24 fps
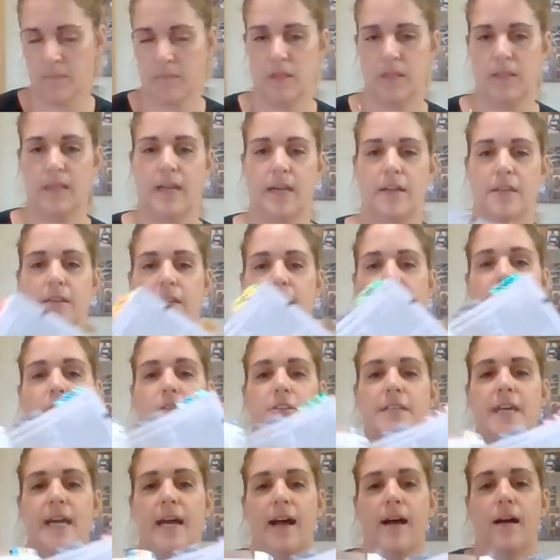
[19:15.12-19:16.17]
Now you have your
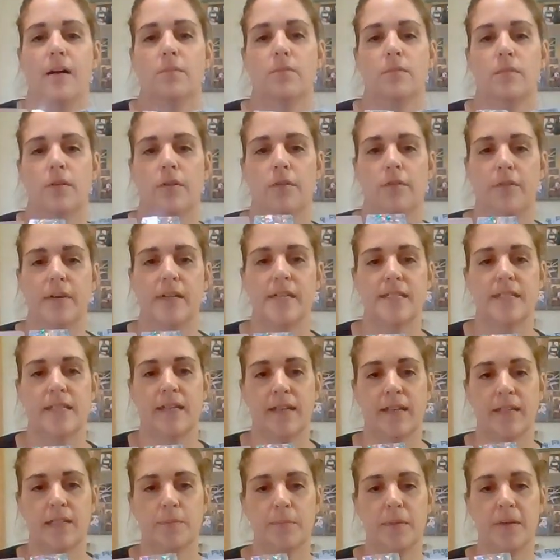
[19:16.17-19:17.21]
tab, recent
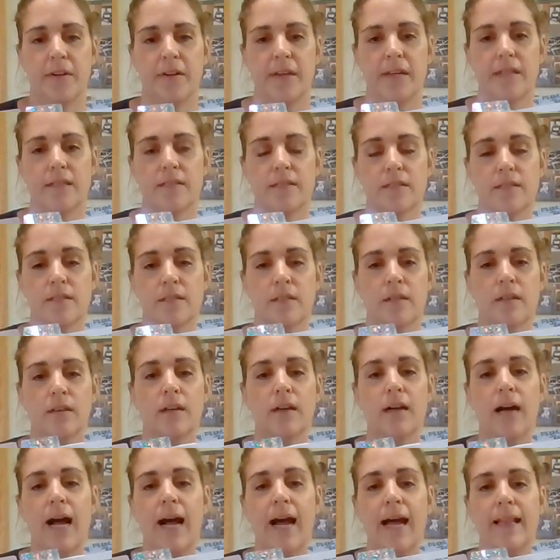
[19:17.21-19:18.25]
experience,
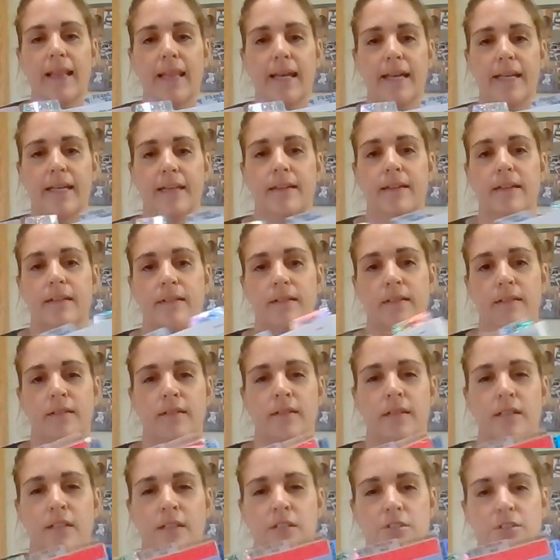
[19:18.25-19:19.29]
highlighted.
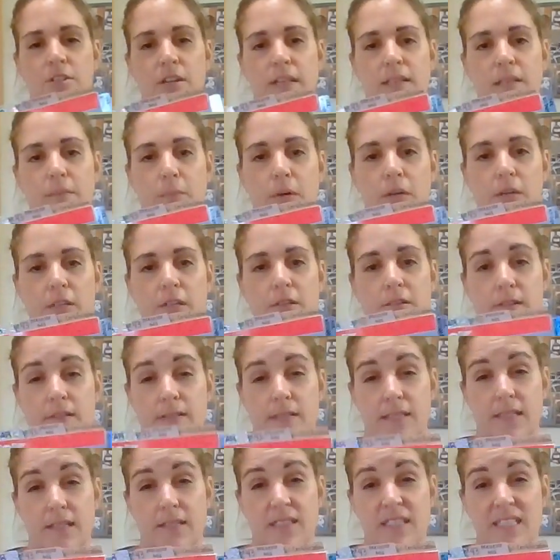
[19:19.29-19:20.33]
Shut the book, you can
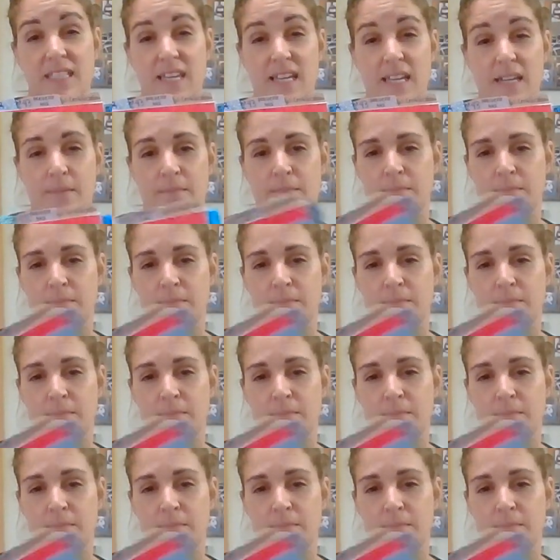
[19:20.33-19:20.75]
still see.